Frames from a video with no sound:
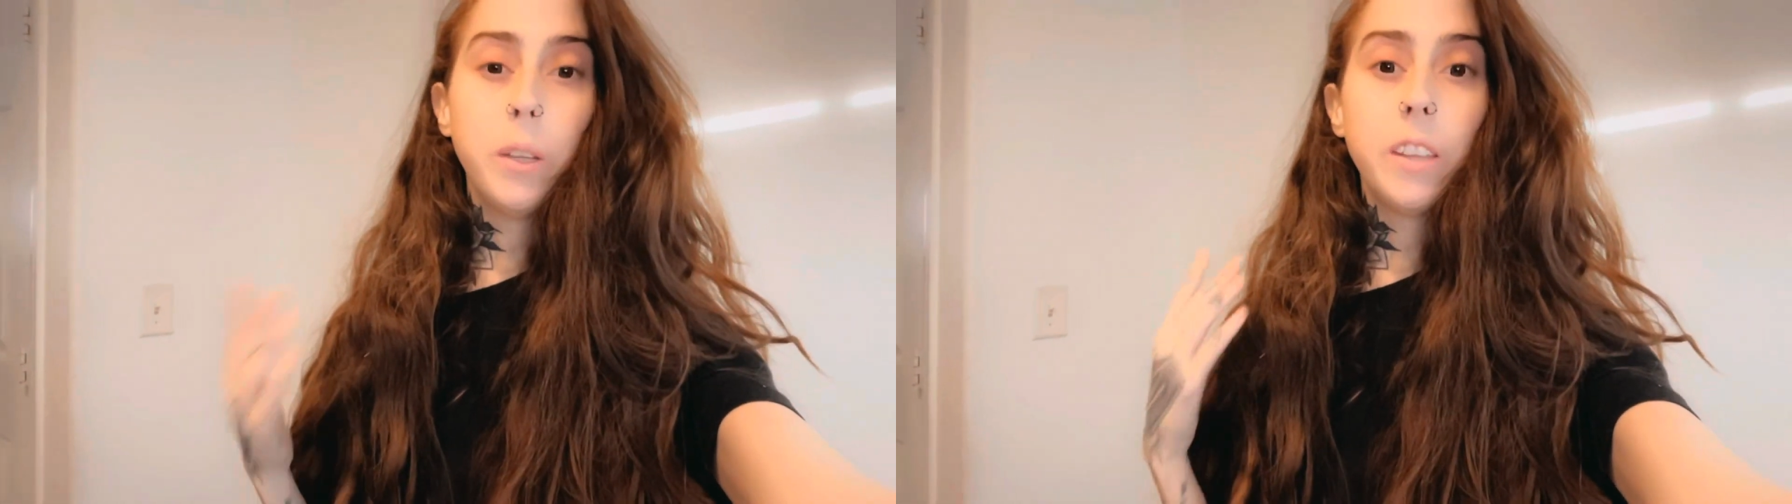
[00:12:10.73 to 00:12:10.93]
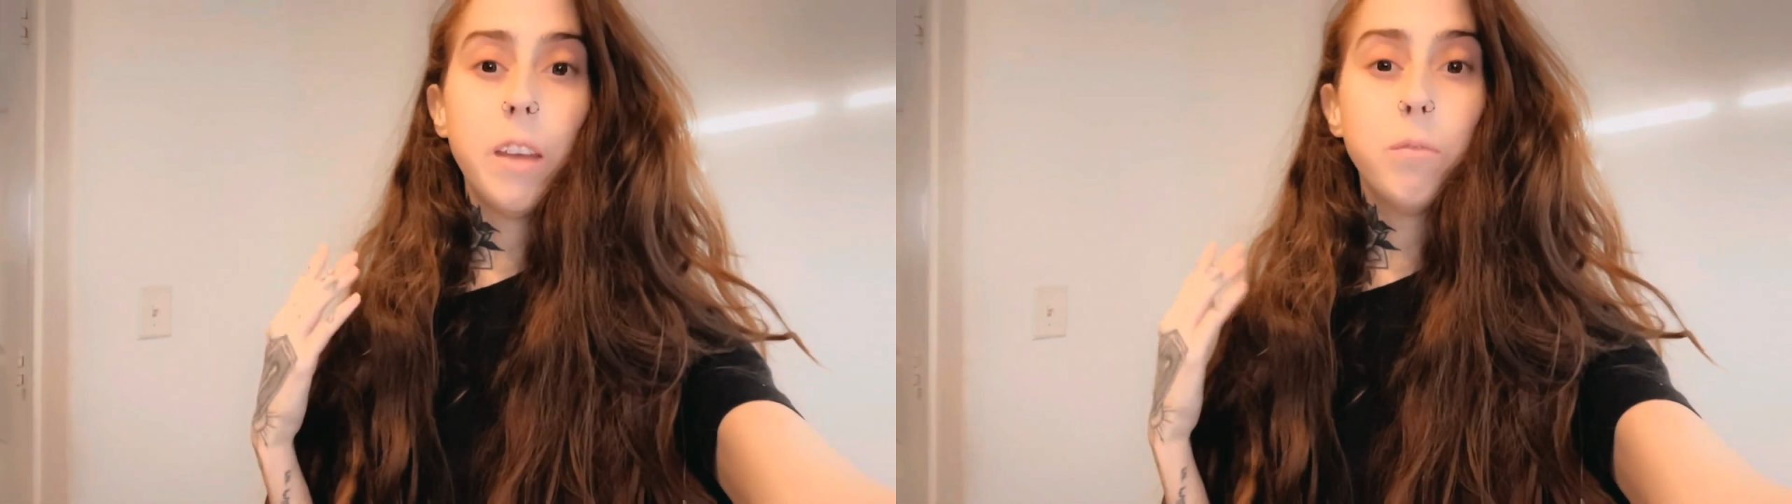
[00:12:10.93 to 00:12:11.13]

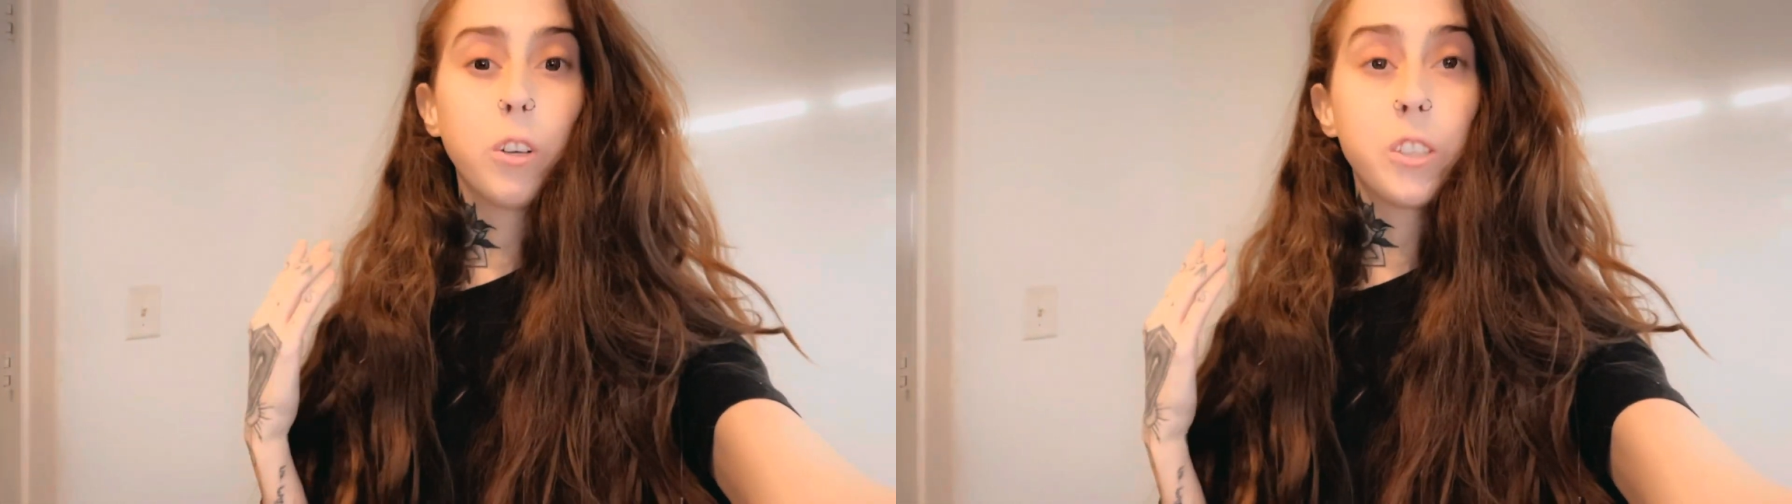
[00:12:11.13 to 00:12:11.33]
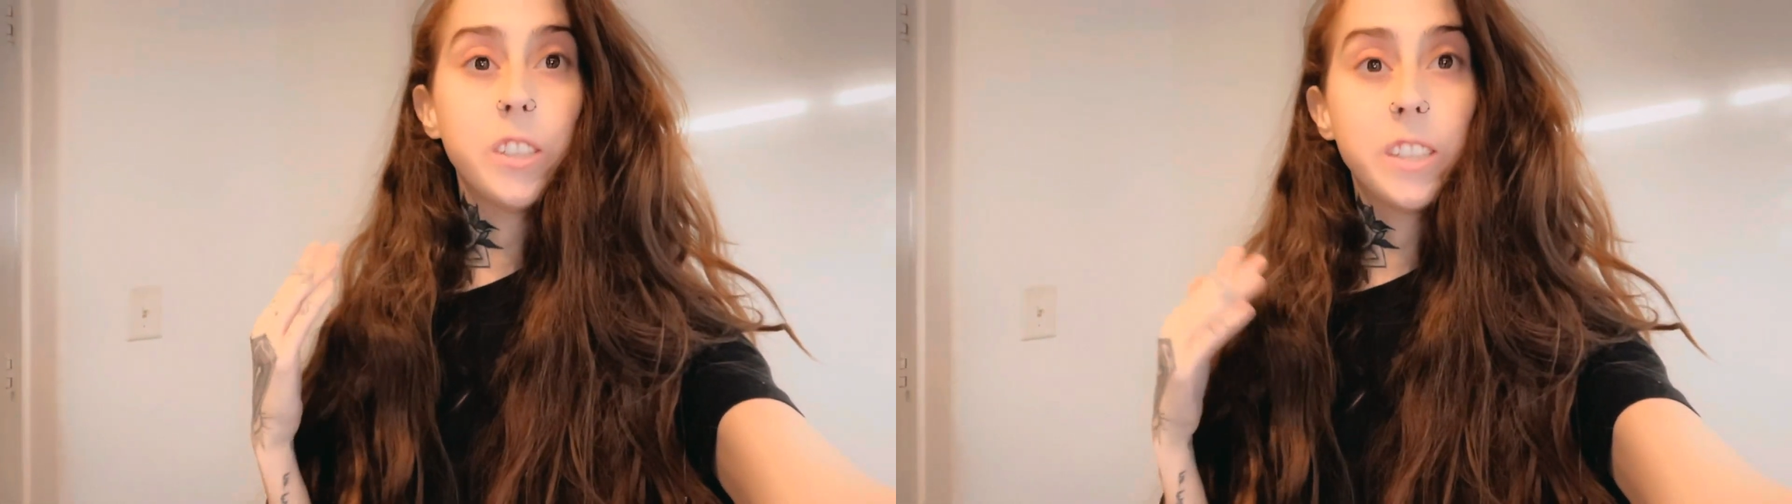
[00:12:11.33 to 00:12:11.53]
with them
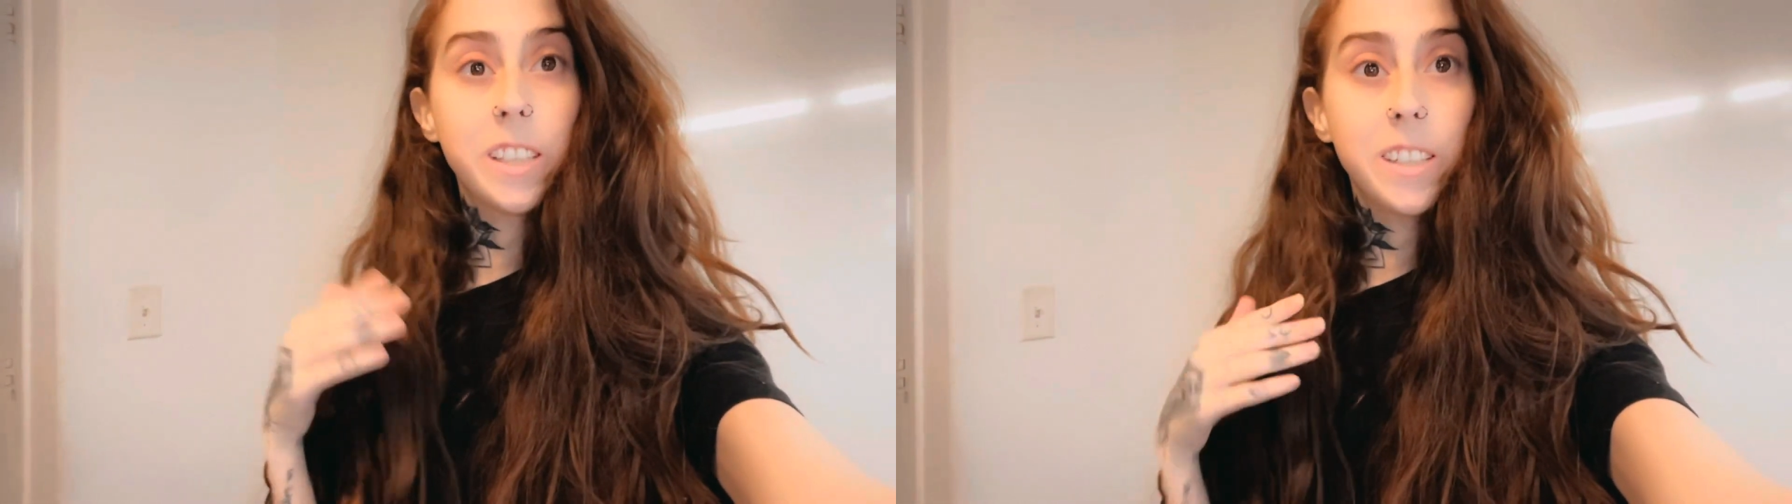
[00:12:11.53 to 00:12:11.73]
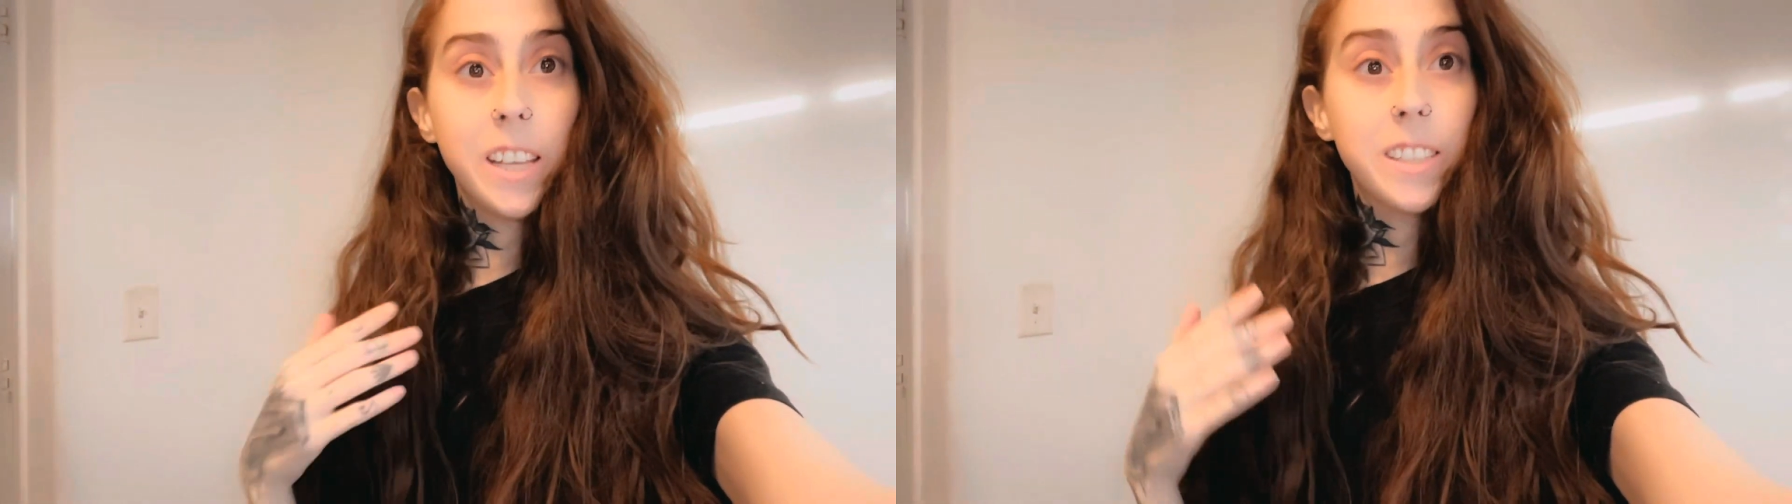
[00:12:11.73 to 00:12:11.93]
versus
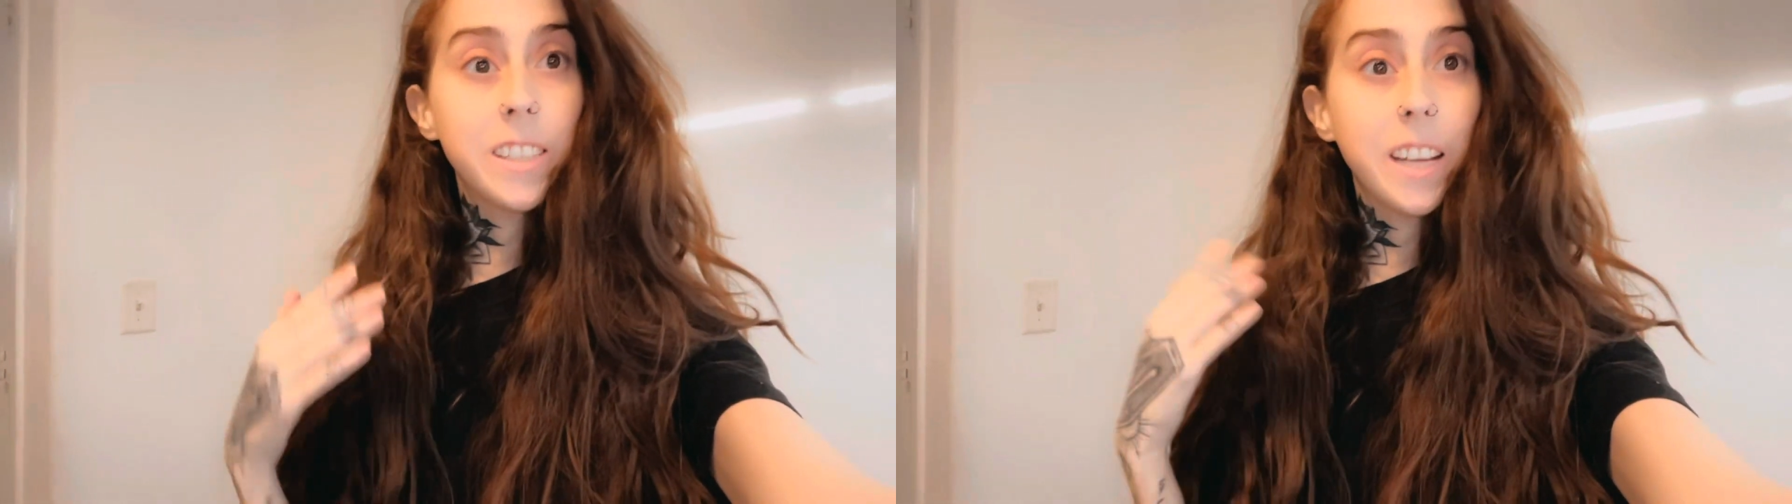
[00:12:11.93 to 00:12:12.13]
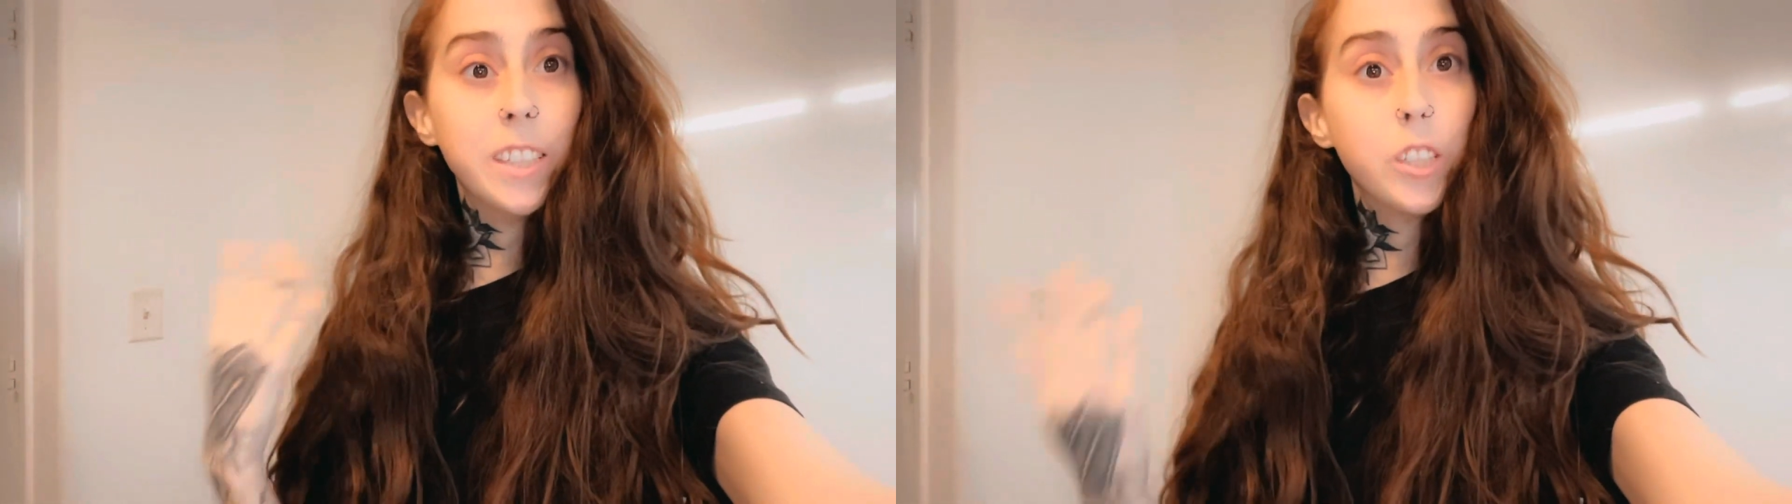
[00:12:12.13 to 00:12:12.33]
the days
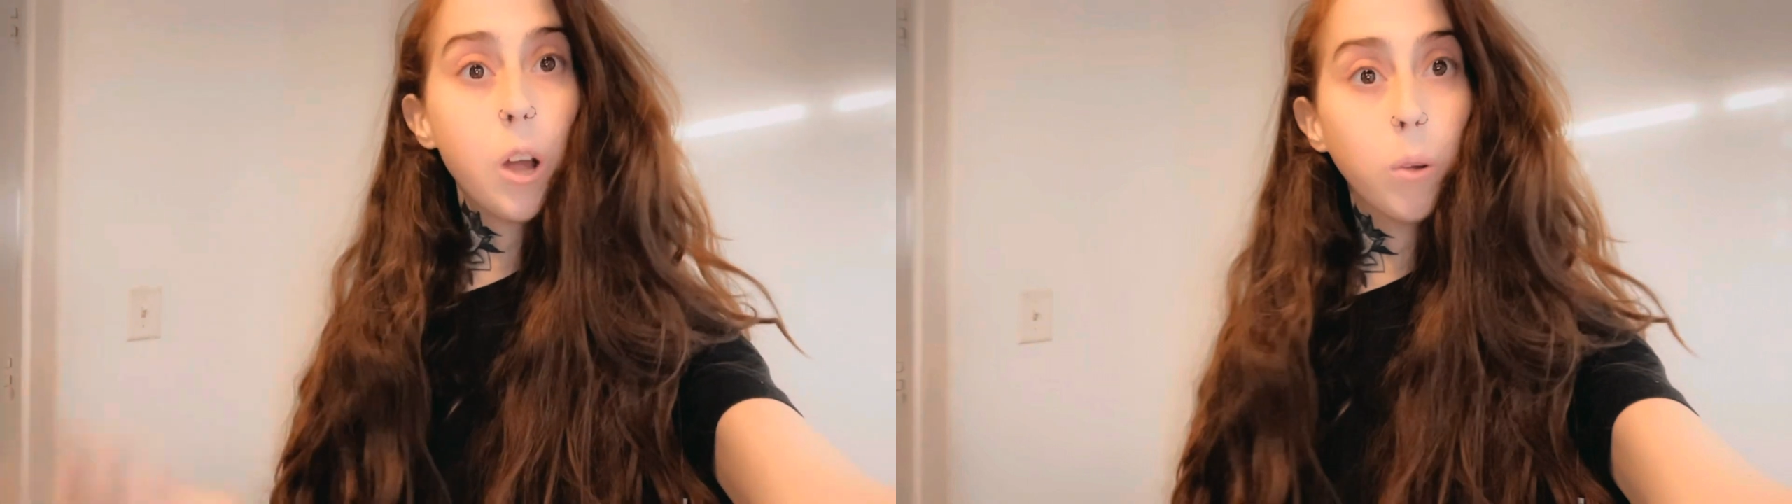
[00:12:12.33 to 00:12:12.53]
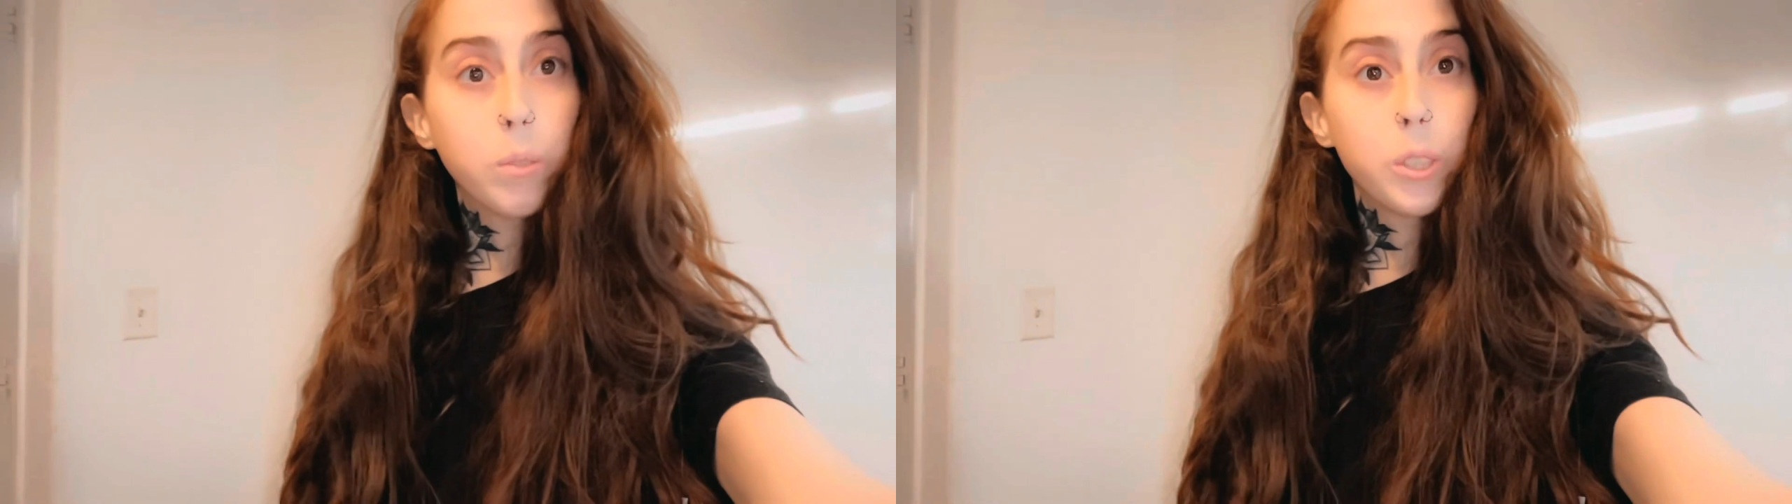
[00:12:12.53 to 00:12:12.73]
that I don't.